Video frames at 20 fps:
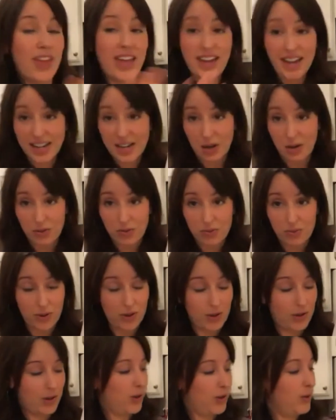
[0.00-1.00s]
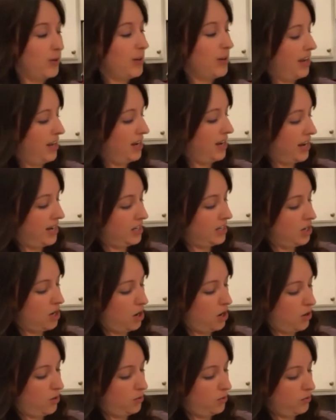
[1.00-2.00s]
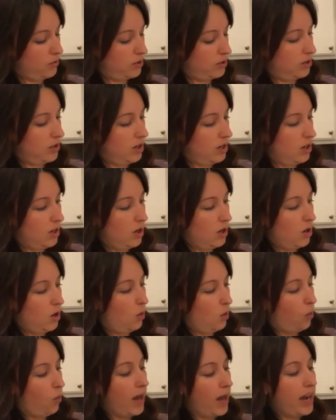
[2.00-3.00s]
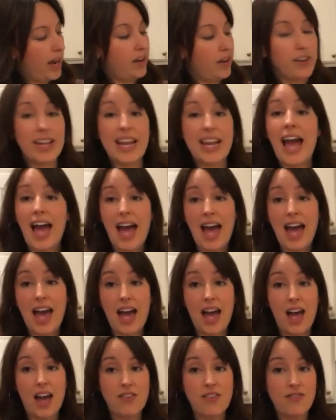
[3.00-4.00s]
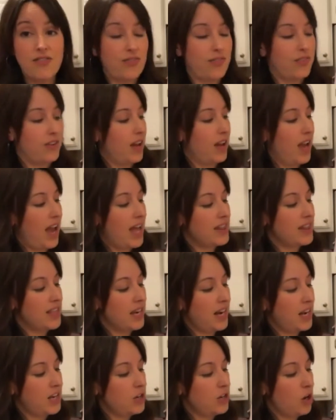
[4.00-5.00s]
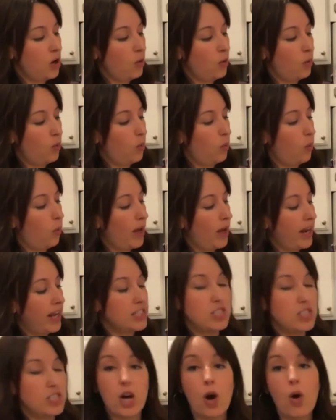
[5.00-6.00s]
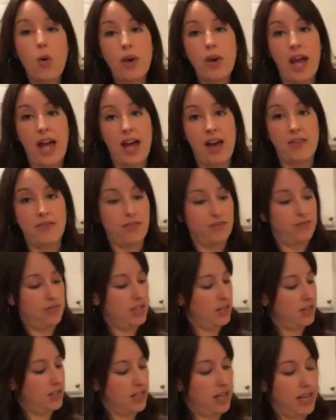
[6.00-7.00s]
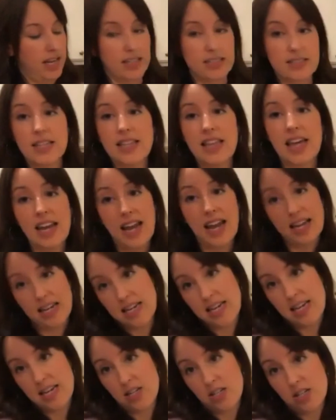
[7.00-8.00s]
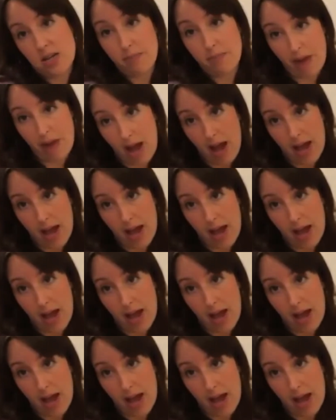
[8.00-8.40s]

I go through and I note what I already have, and then I note what I don't have of these things that I need to buy.